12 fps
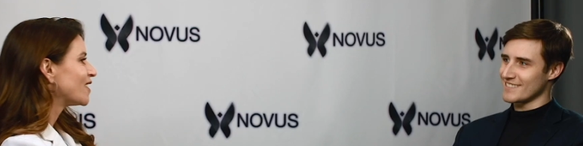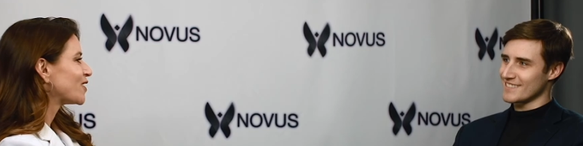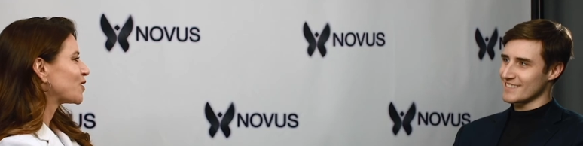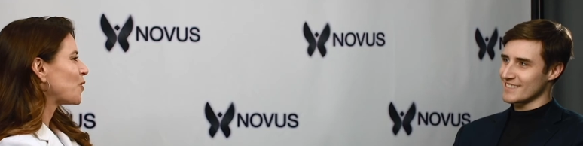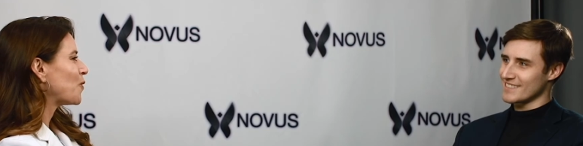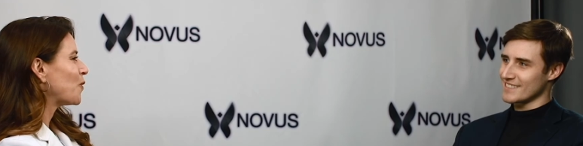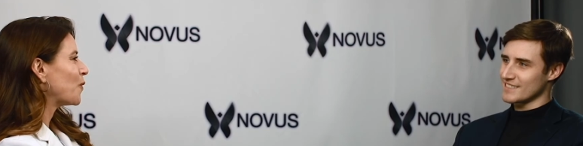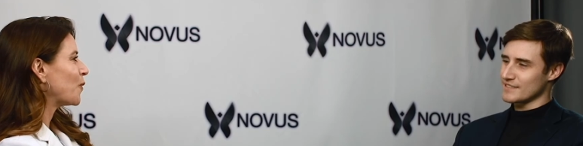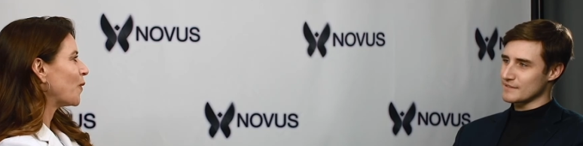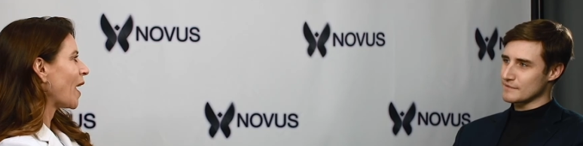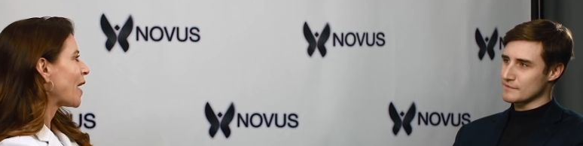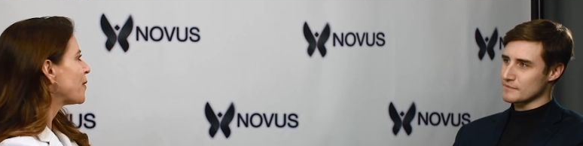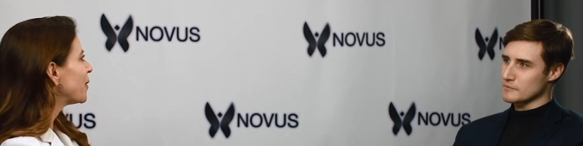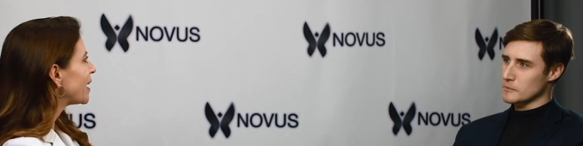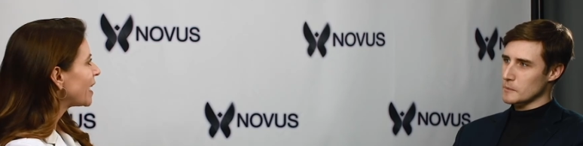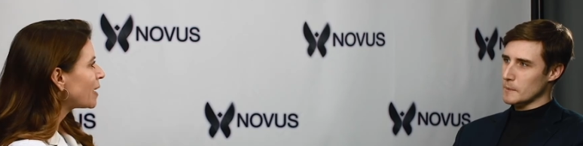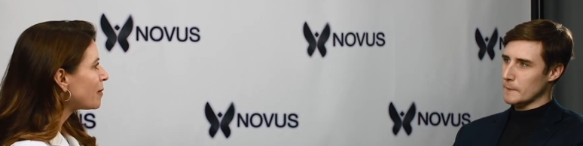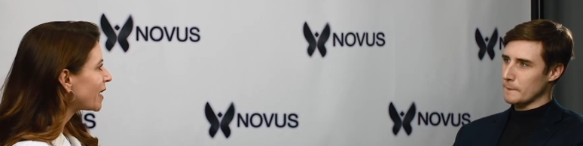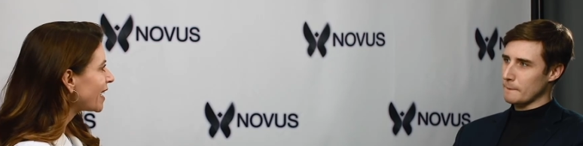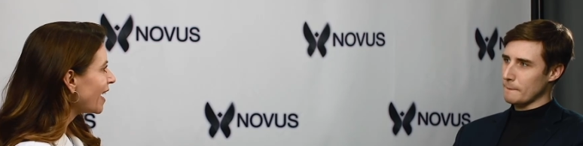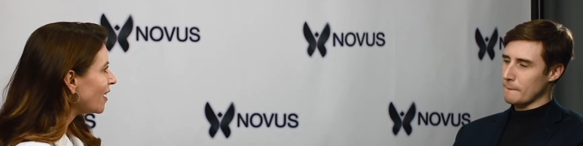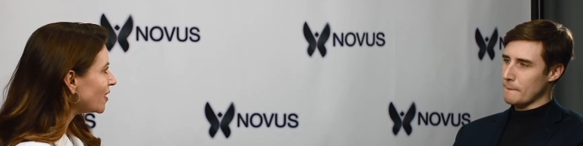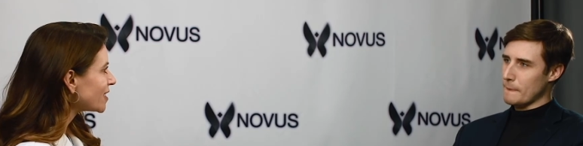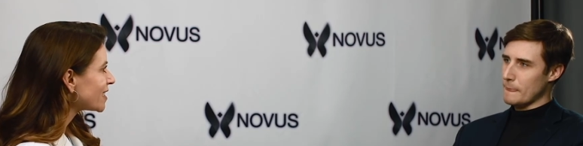Speaker 1: So why would anybody
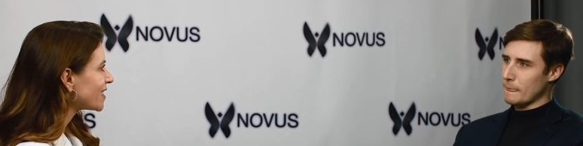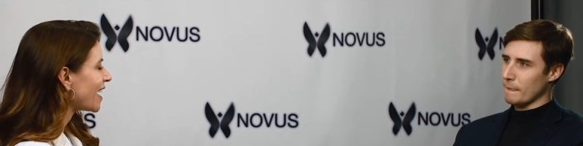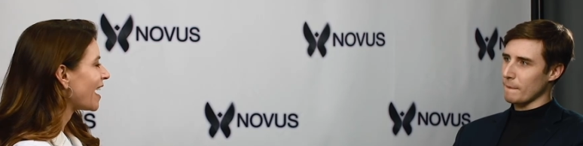else?